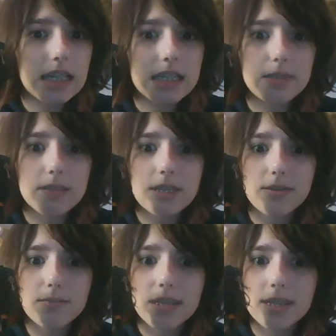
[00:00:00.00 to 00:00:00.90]

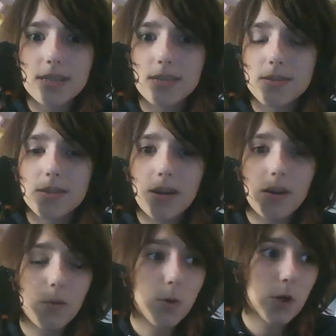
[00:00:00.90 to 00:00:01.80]
especially because I started
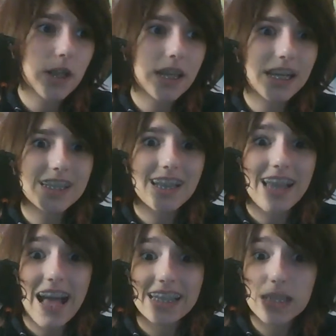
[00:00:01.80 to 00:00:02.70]
ordering things
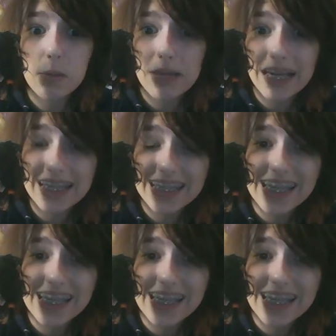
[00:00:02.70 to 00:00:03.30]
last minute.